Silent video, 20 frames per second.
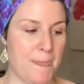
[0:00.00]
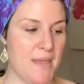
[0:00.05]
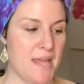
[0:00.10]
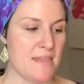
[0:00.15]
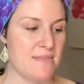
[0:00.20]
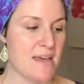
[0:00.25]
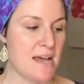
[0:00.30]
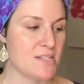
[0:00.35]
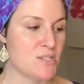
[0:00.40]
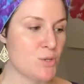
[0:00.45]

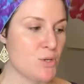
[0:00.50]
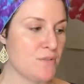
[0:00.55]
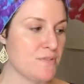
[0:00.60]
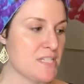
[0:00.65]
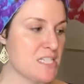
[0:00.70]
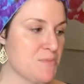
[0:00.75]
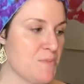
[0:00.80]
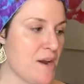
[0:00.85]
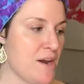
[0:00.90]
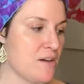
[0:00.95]
And that sort of
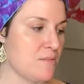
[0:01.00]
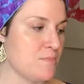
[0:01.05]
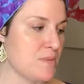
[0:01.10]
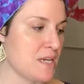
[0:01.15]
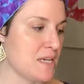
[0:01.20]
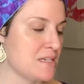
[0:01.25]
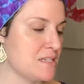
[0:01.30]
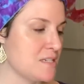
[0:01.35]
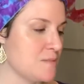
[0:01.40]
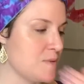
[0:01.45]
inspired
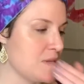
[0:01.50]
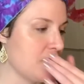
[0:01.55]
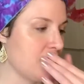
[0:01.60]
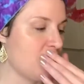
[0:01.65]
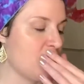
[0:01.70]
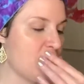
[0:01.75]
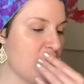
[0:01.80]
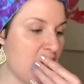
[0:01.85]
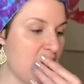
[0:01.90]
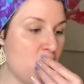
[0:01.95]
me to be like,
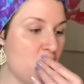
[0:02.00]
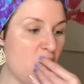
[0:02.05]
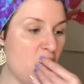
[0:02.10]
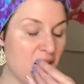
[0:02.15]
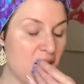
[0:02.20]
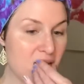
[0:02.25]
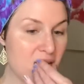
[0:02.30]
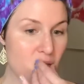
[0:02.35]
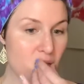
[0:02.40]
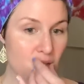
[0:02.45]
okay, I want
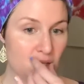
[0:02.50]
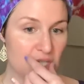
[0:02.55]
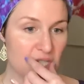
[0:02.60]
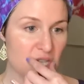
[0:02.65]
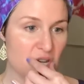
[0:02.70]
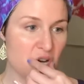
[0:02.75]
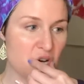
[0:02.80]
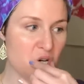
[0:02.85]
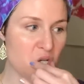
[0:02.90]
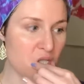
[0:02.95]
to use
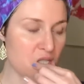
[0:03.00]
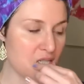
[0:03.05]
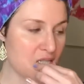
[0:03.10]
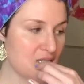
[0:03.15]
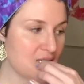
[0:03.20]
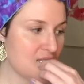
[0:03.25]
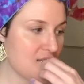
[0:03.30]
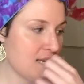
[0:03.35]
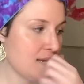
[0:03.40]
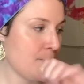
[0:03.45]

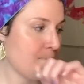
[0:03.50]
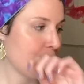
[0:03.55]
those.